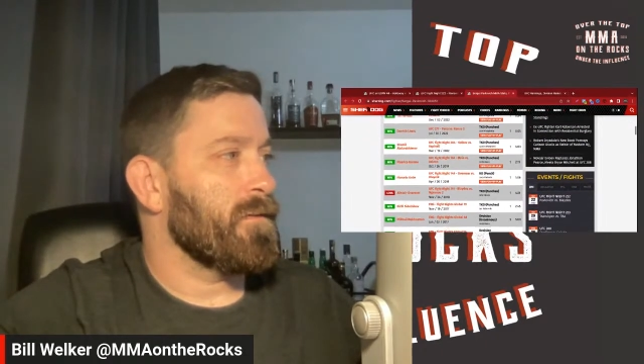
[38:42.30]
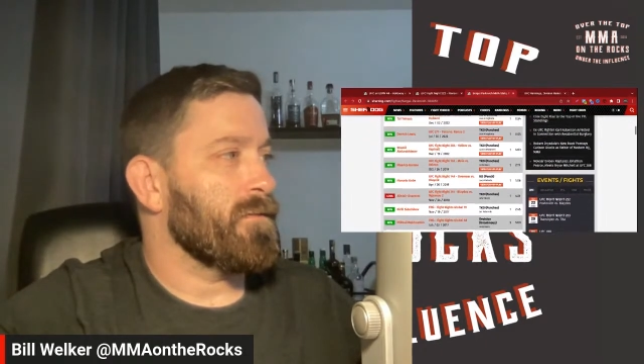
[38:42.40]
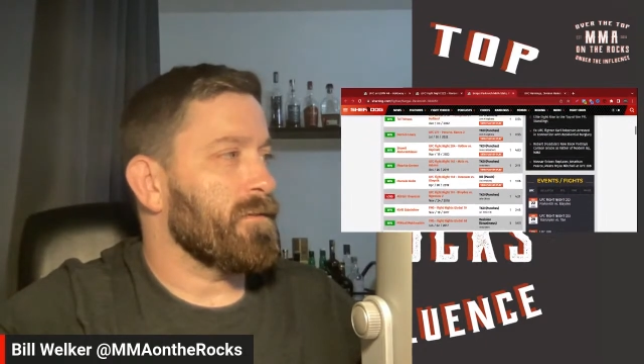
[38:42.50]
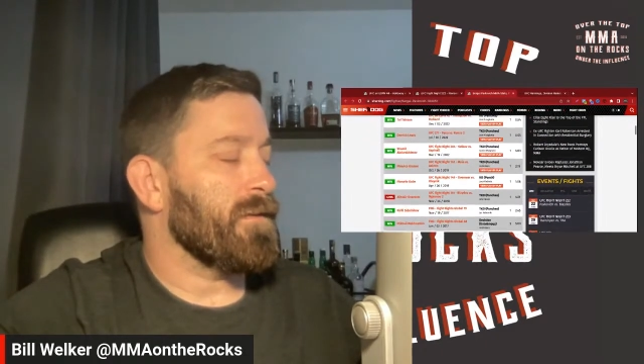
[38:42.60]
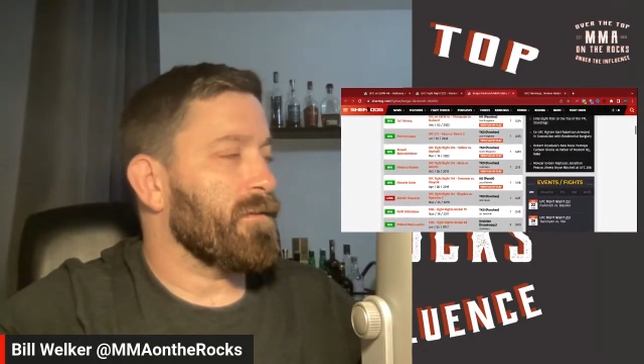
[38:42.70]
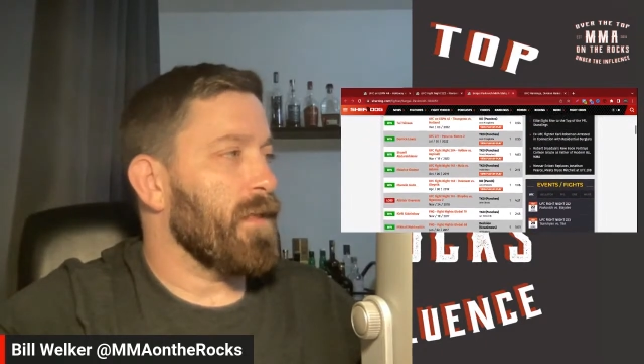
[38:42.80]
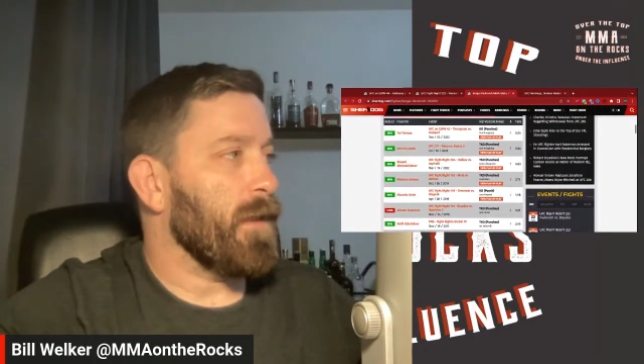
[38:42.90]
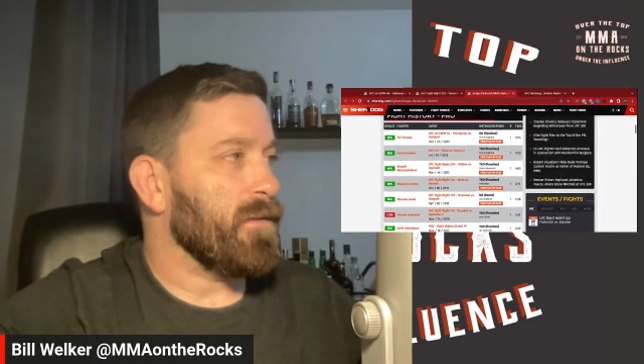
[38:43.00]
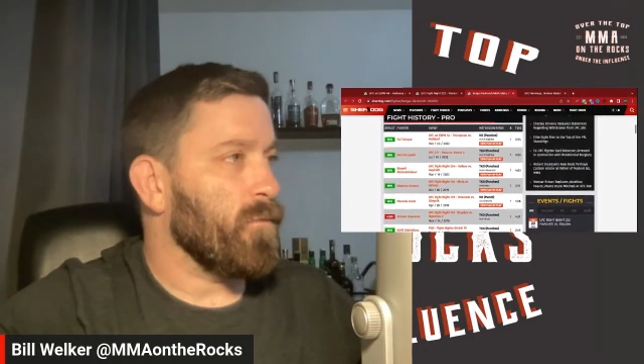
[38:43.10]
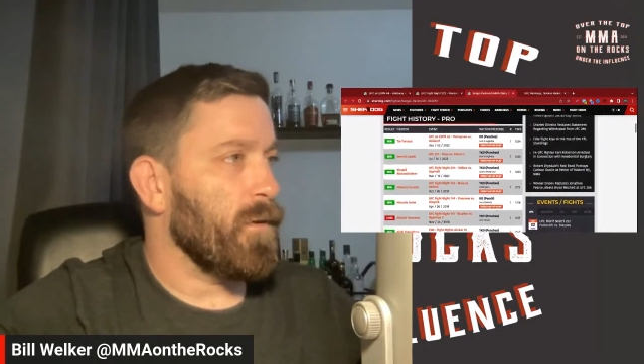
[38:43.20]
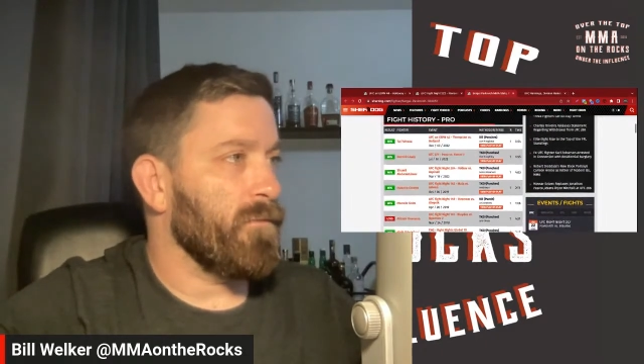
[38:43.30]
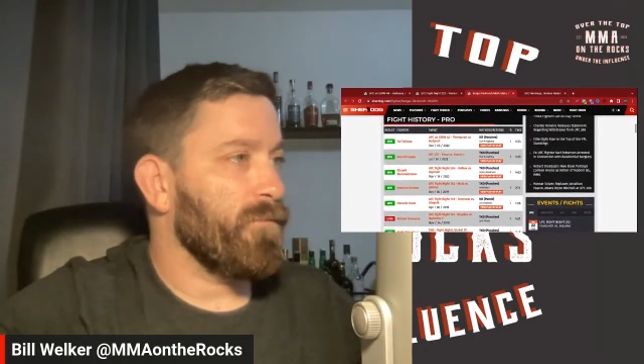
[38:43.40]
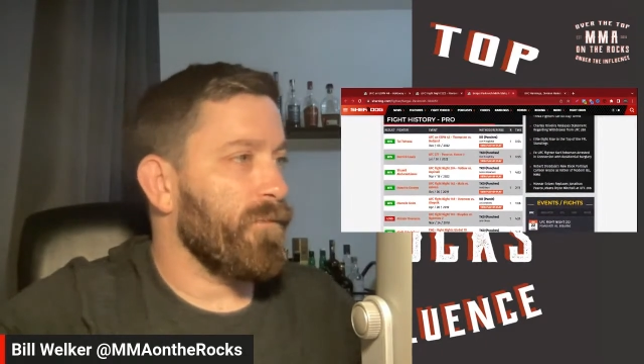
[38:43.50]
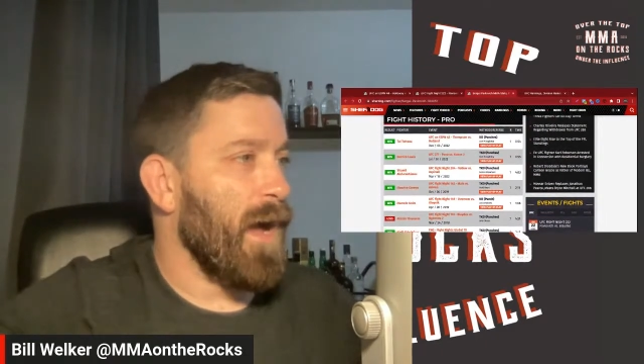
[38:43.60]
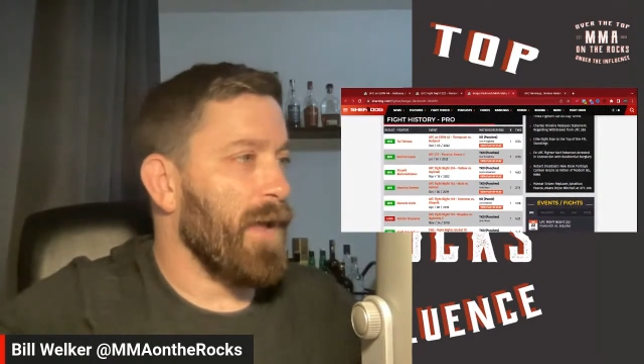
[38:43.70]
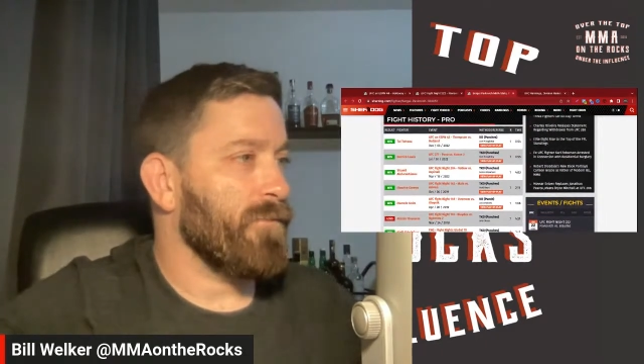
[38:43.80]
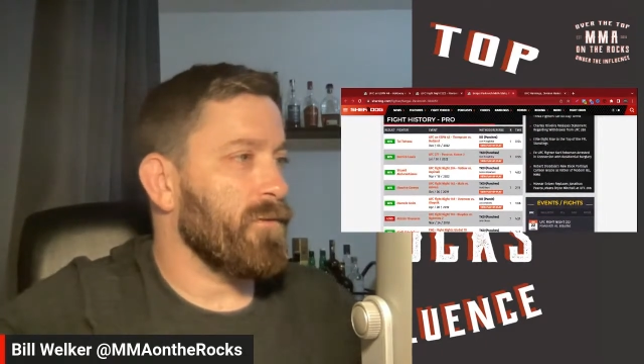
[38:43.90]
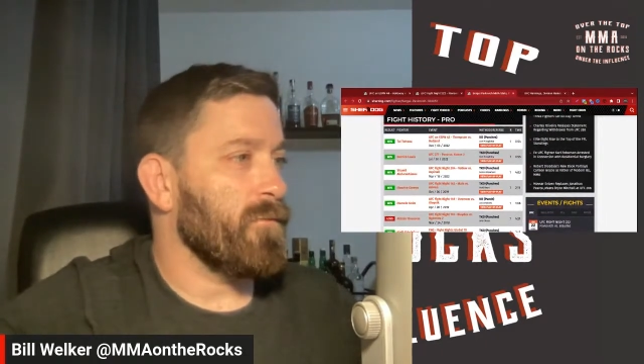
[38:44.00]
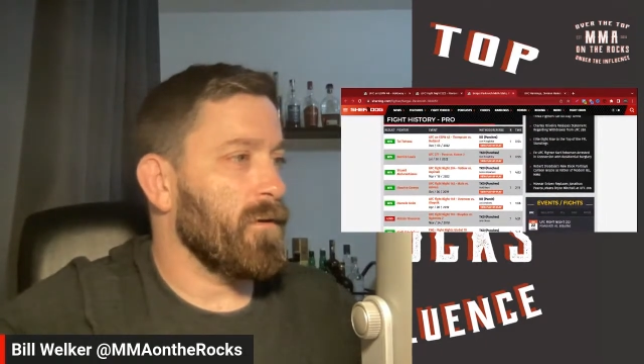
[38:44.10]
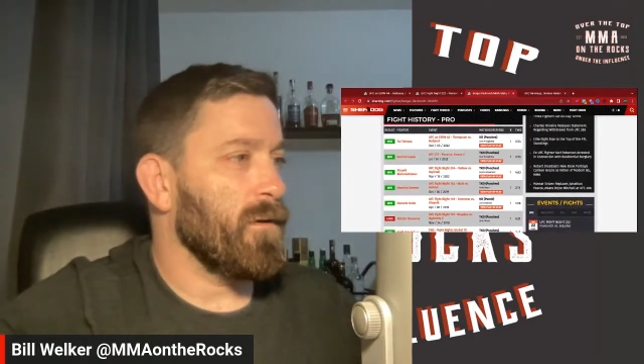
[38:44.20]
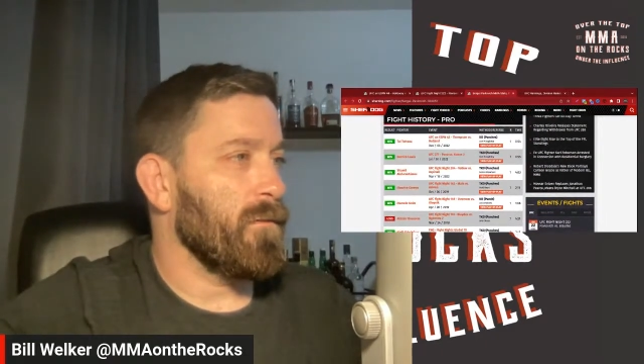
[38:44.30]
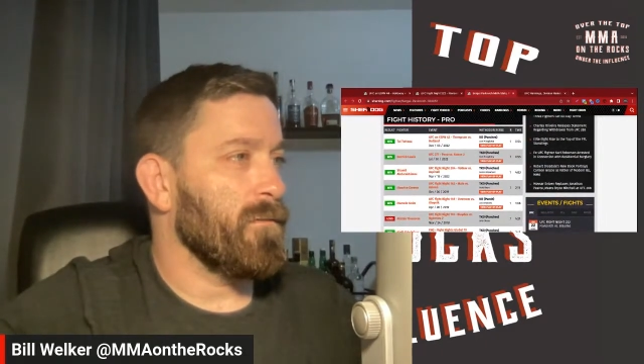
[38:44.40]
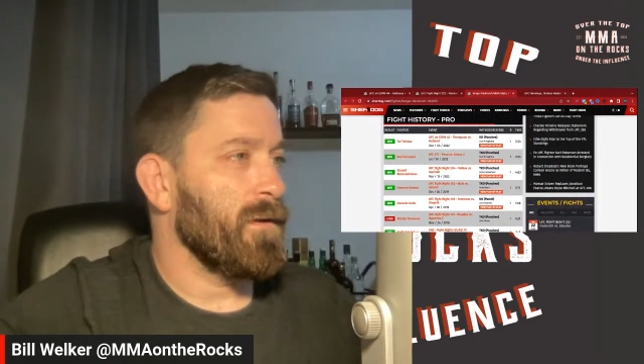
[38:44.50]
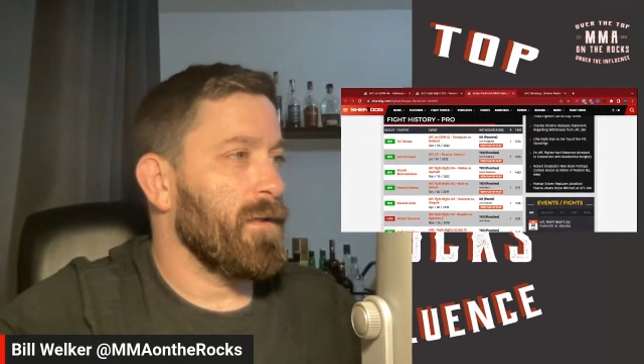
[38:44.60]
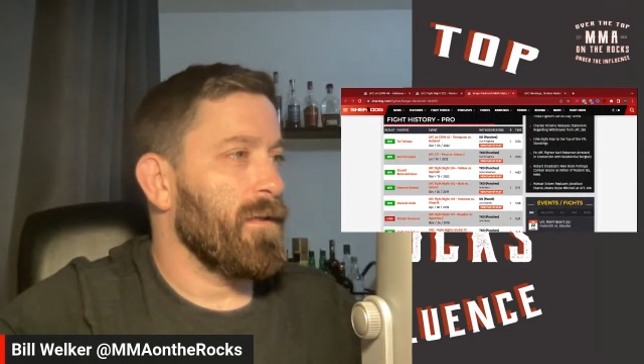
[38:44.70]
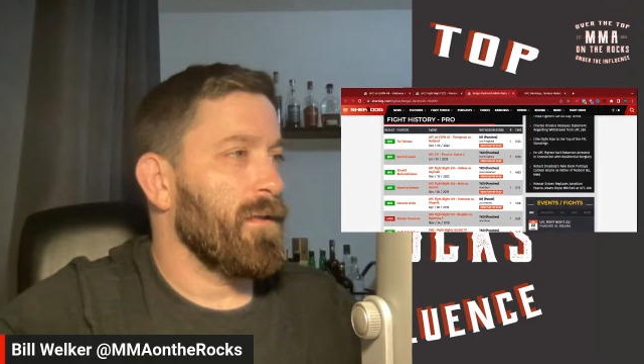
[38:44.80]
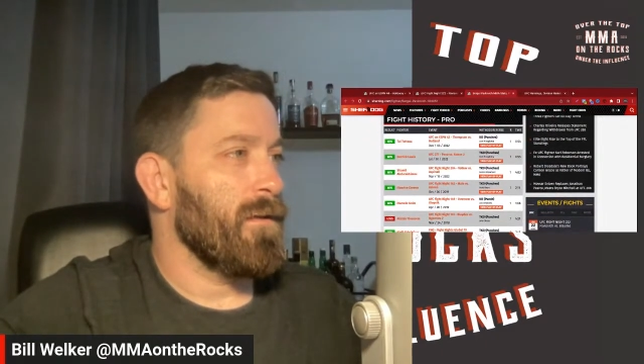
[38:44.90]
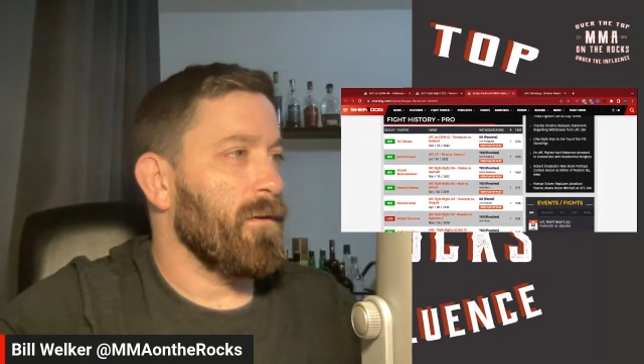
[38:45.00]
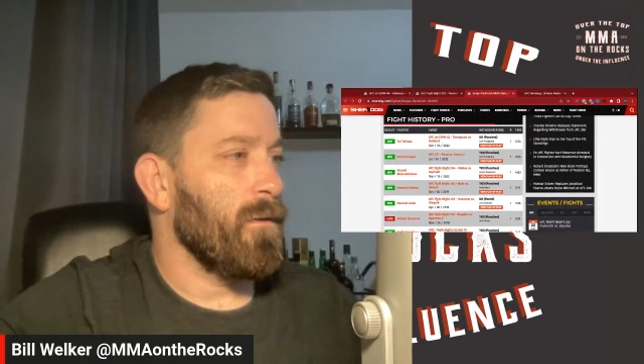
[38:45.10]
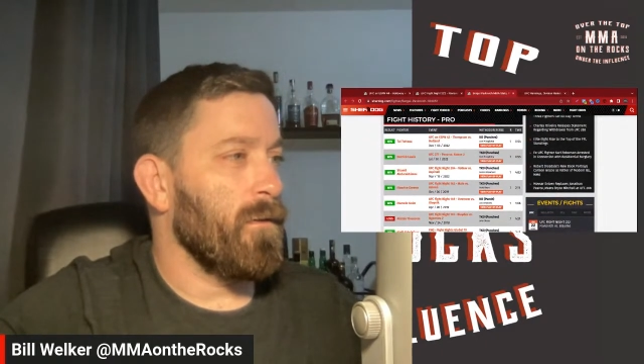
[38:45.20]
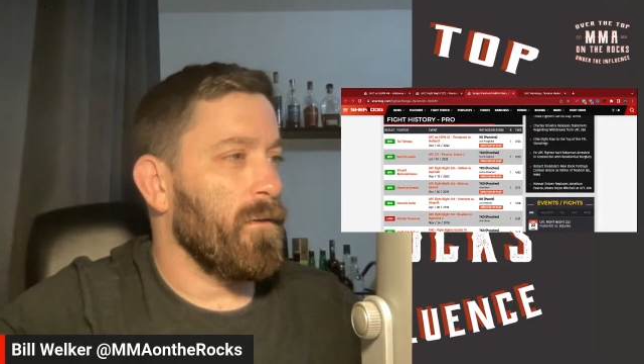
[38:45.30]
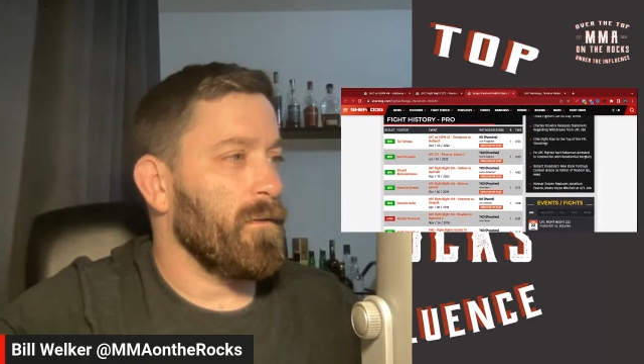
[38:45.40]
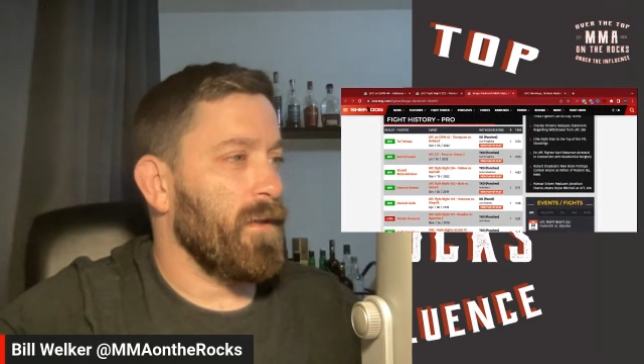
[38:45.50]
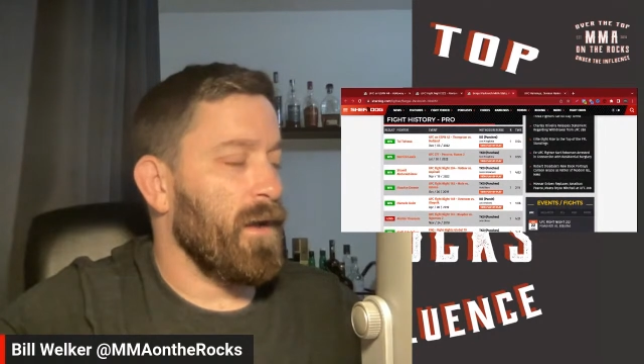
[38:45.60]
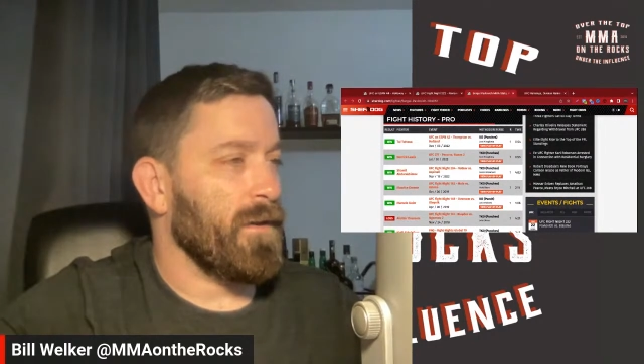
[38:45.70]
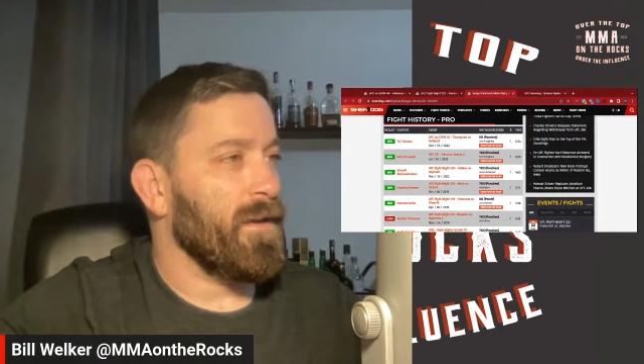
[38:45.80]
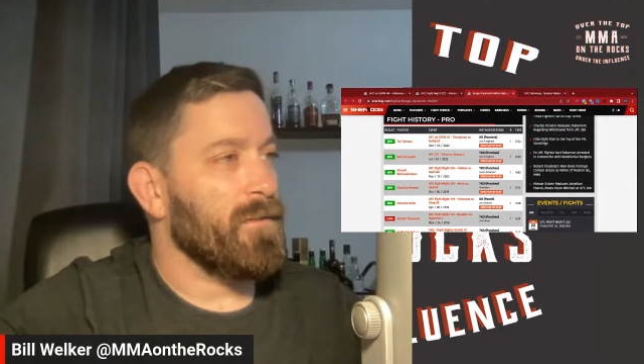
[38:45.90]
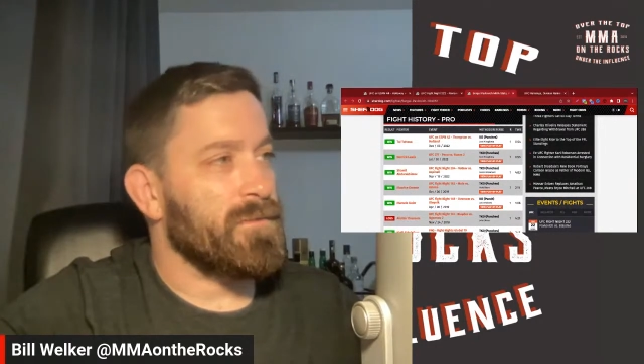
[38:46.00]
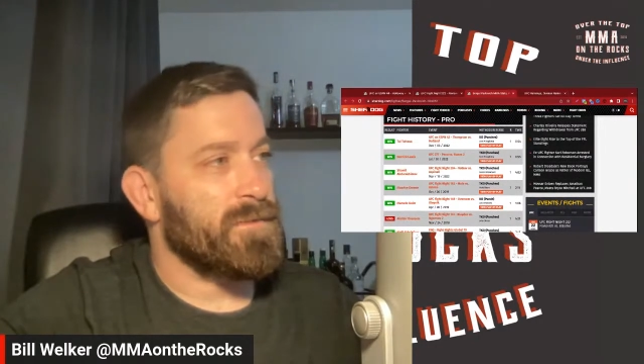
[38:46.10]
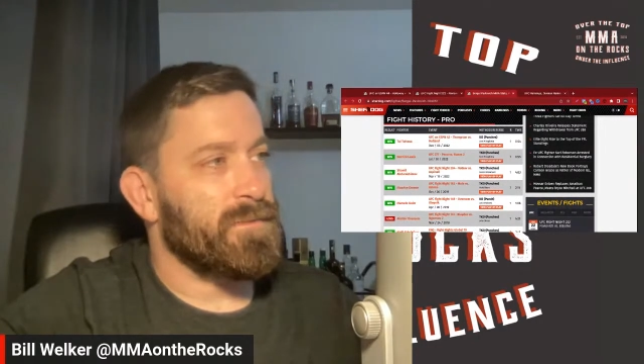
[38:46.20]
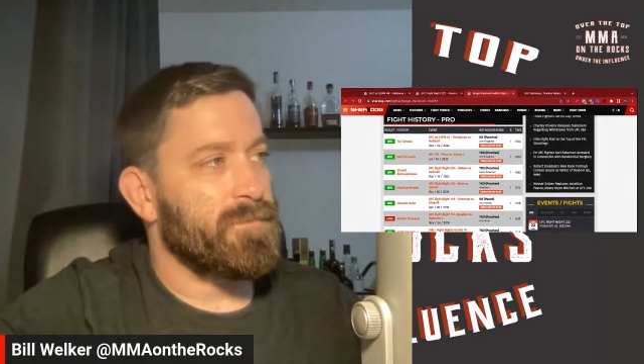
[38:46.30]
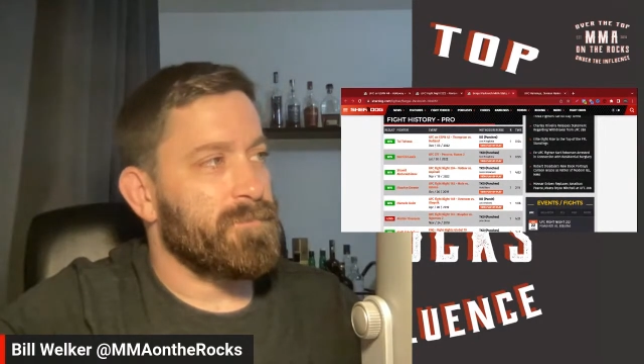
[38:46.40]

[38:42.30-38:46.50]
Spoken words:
Since then, he's won 5 in a row, all knockouts.